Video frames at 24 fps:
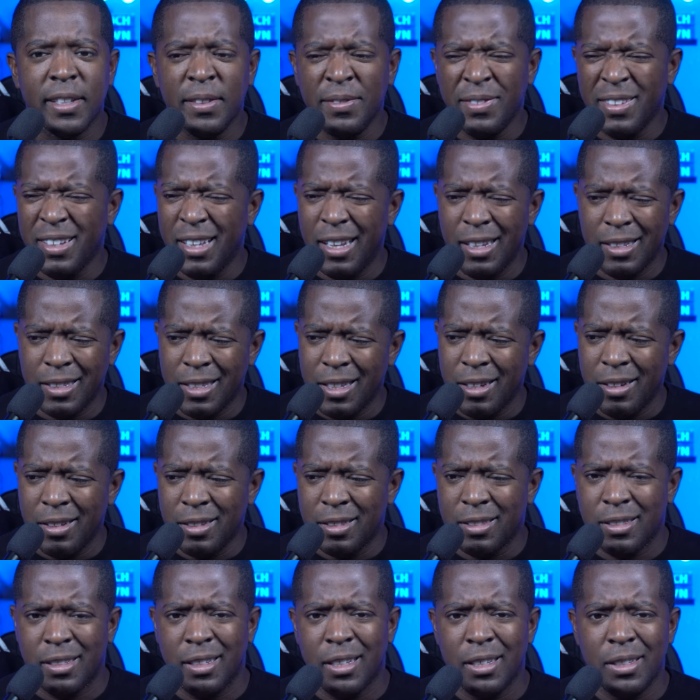I feel like
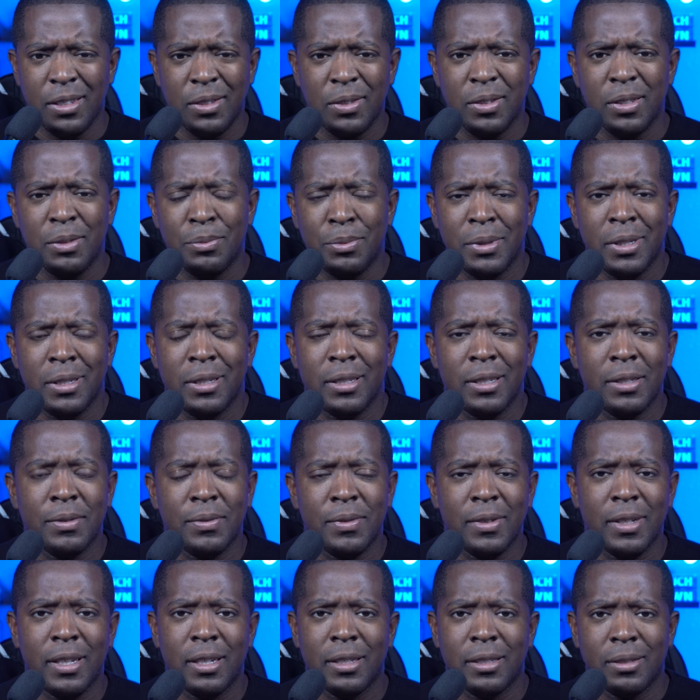Darius Slay only been there
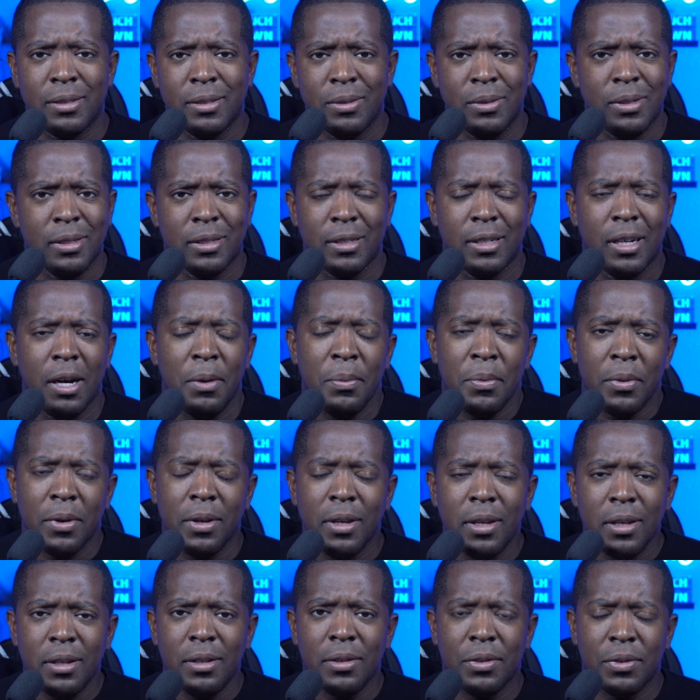for like, what, a couple
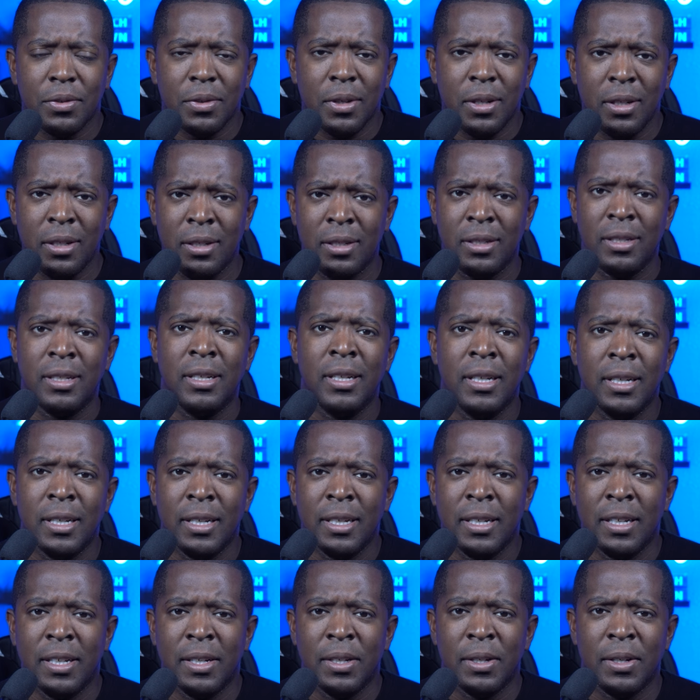years, right?
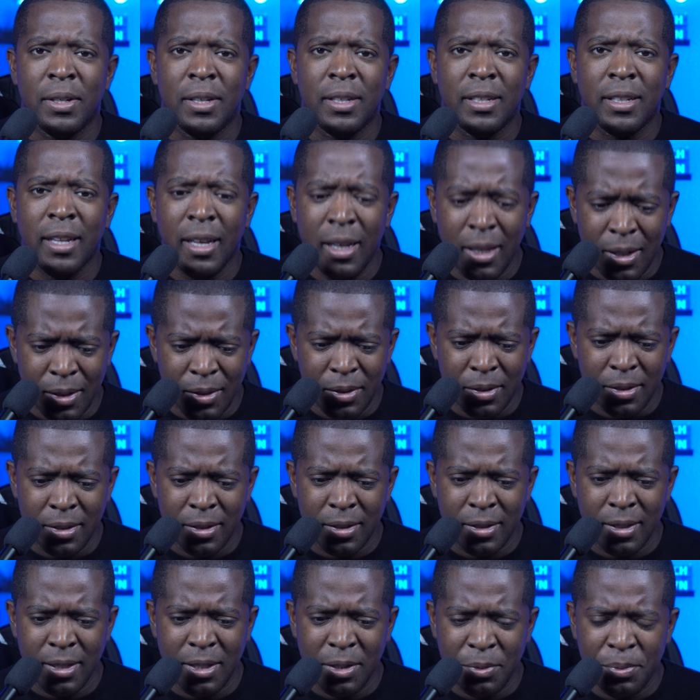And now
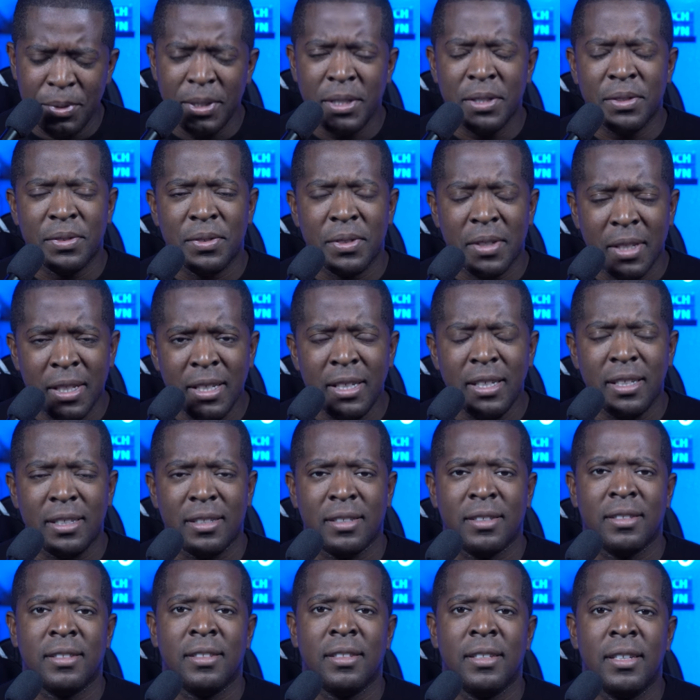he's being
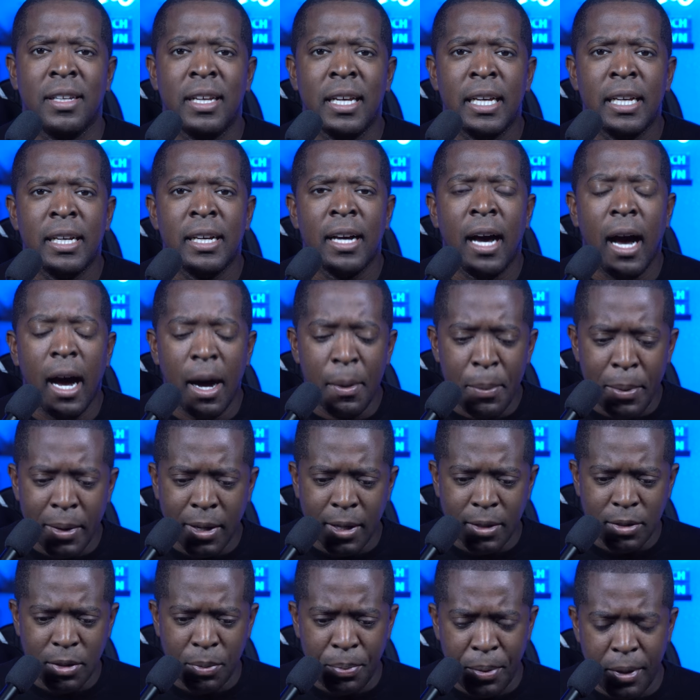released. Uh,
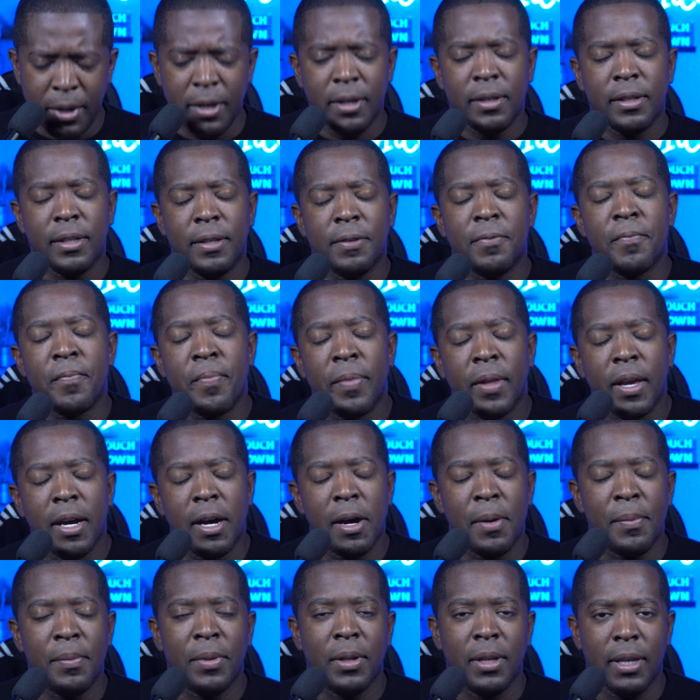because apparently
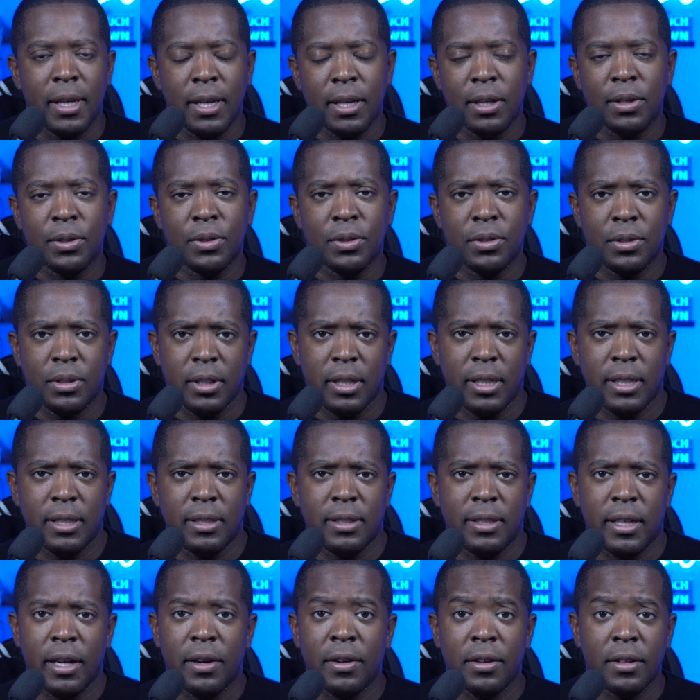um, the Eagles
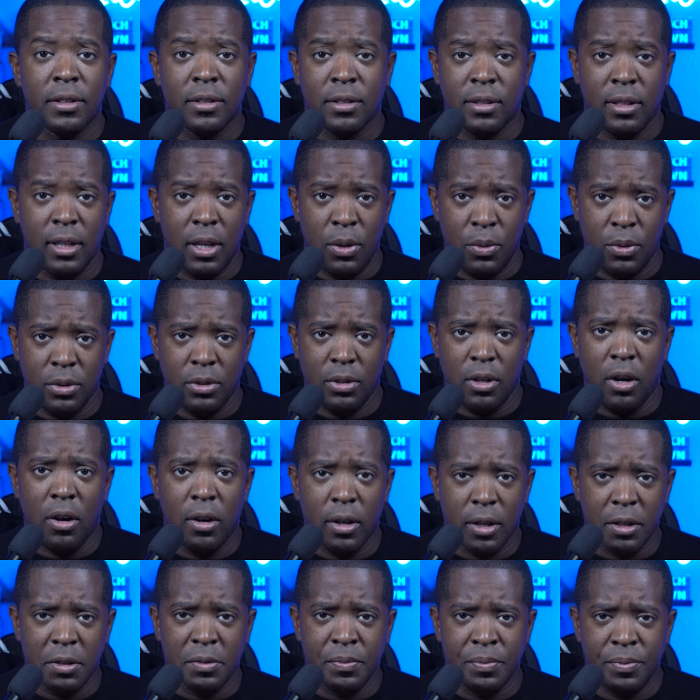and Darius Slay were
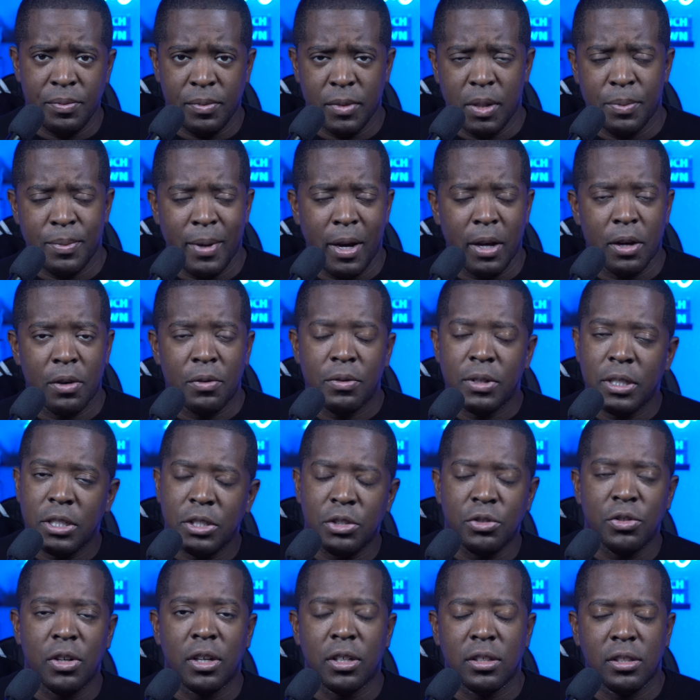talking about a
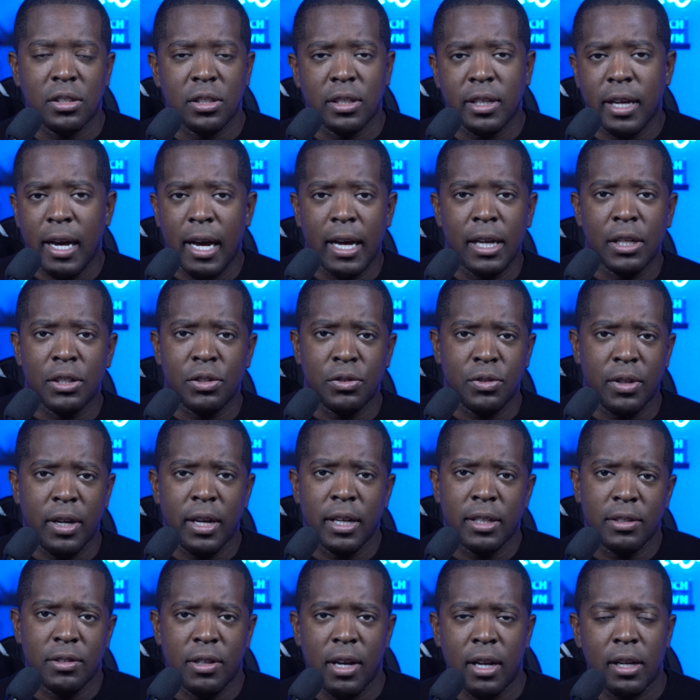restructured
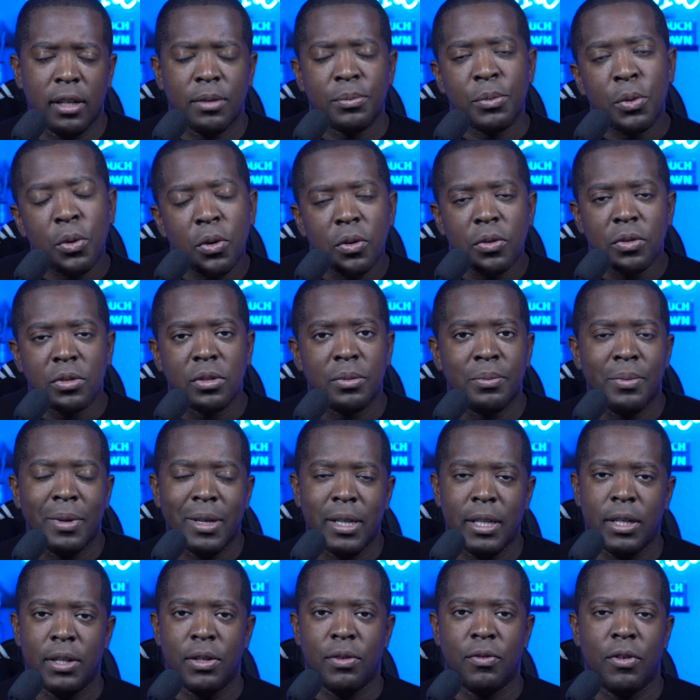contract, trying to move some
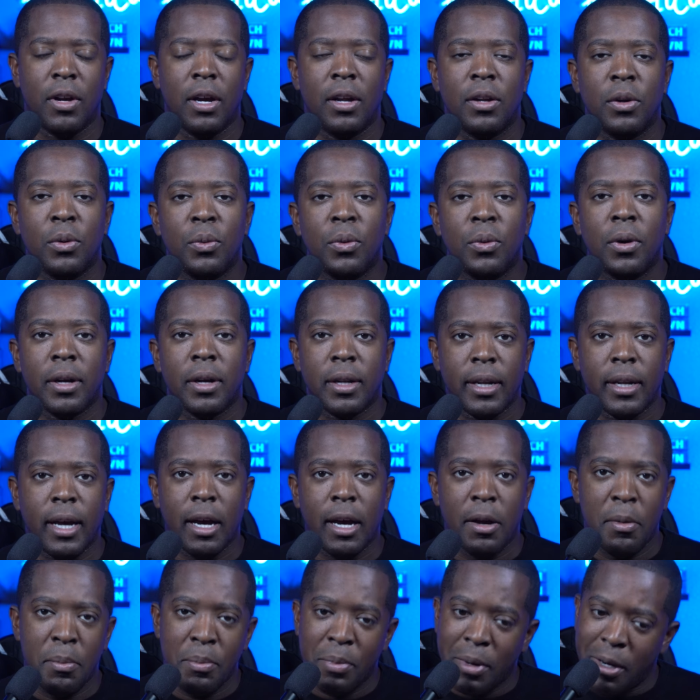money around and
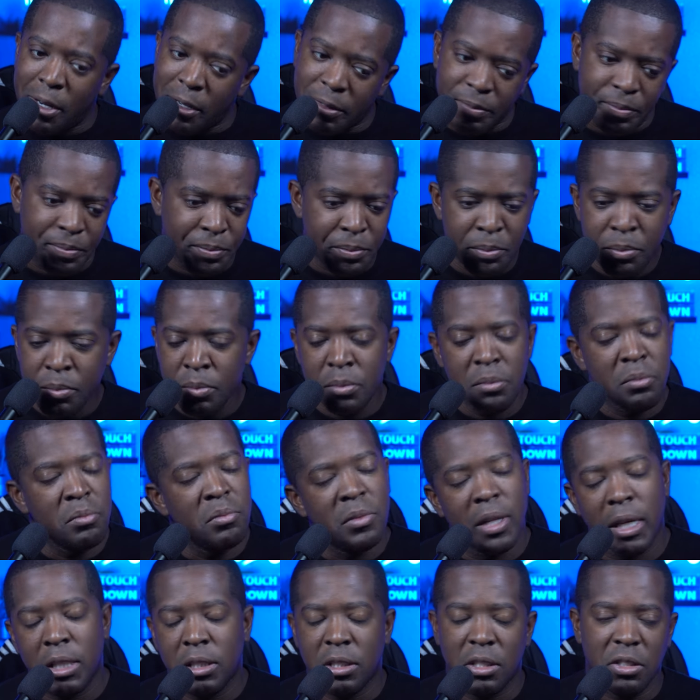whatnot, but
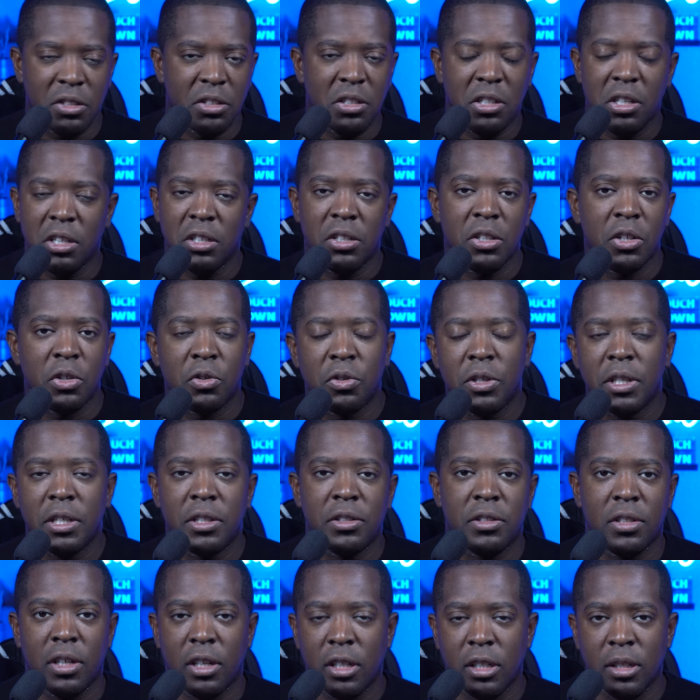they just couldn't agree to
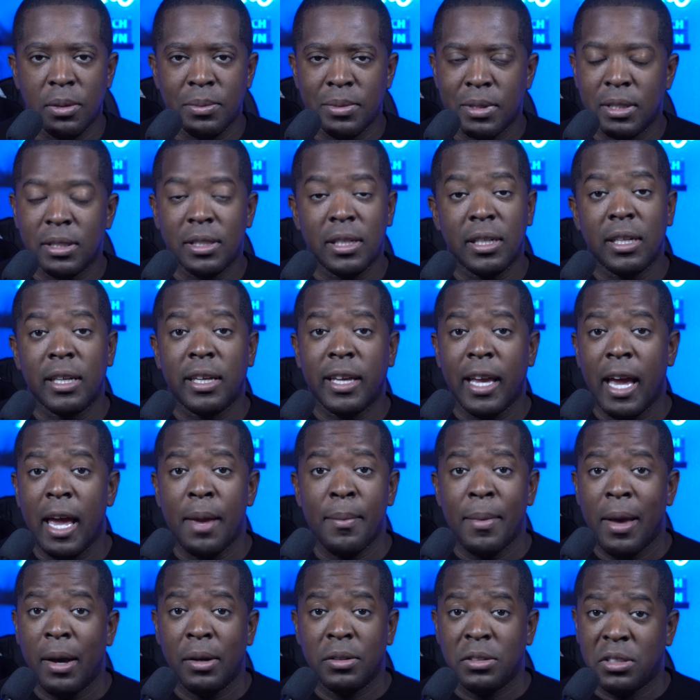terms. And then it
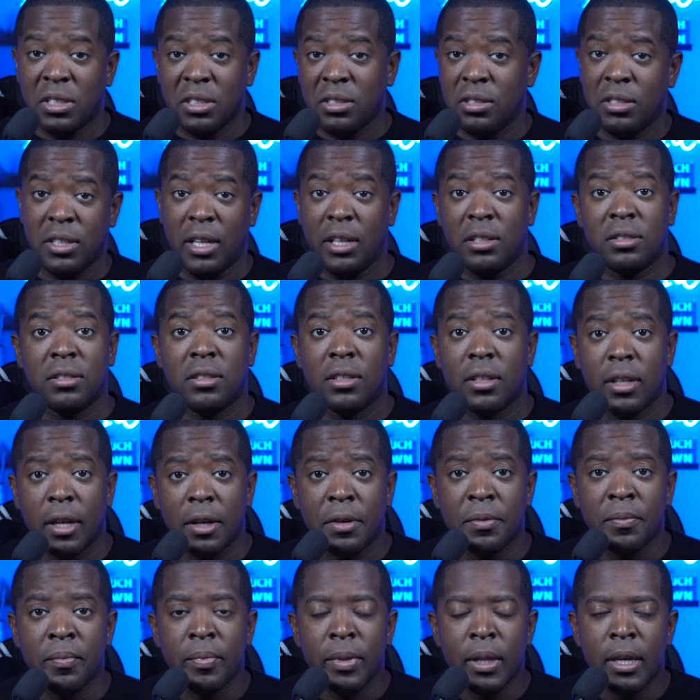came out just
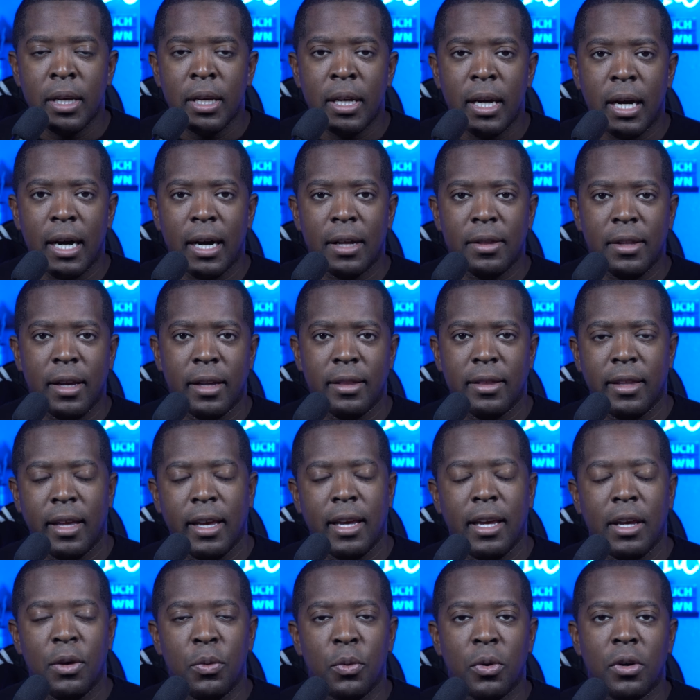yesterday uh, that
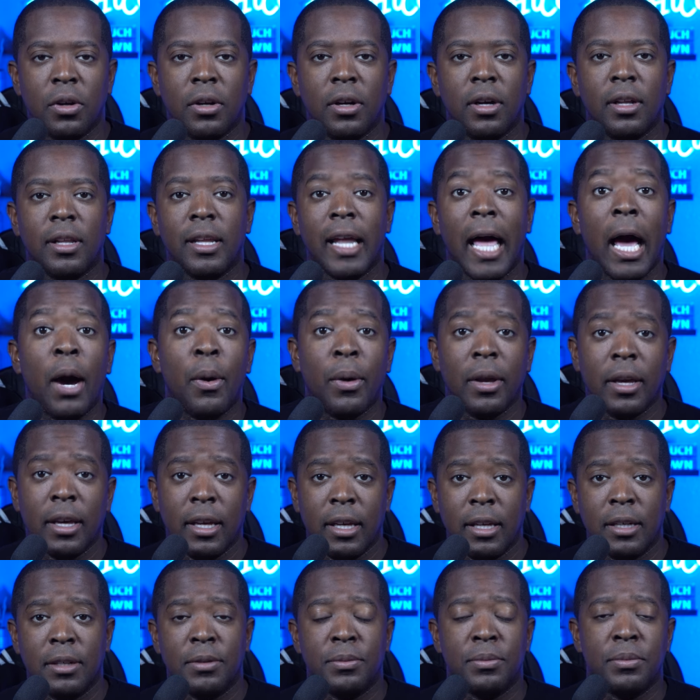they were allowing
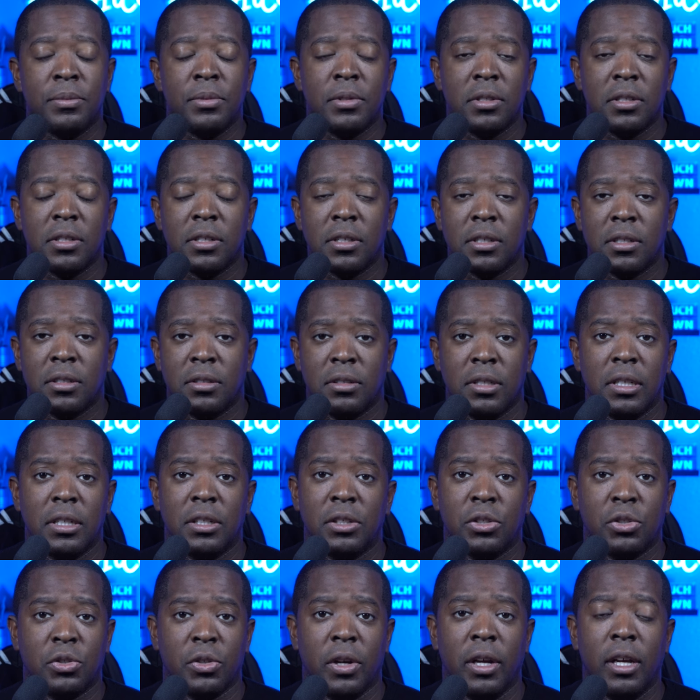him to seek a
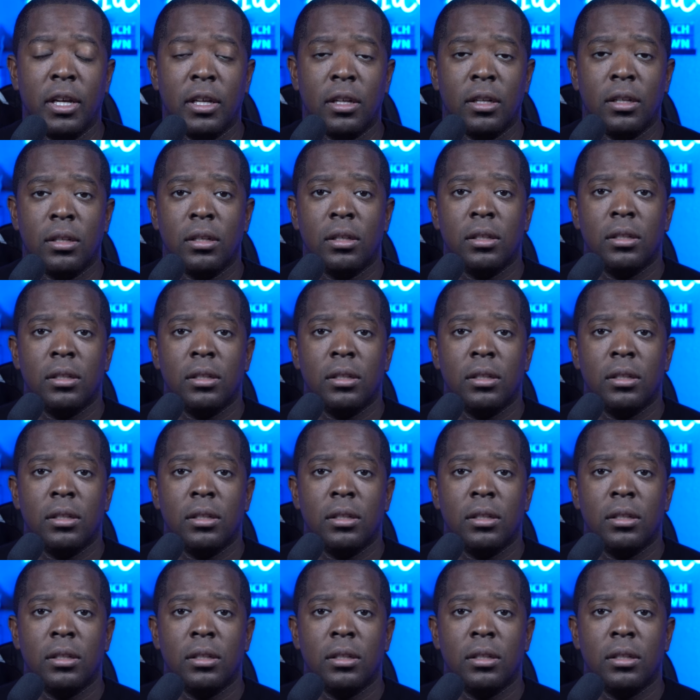trade.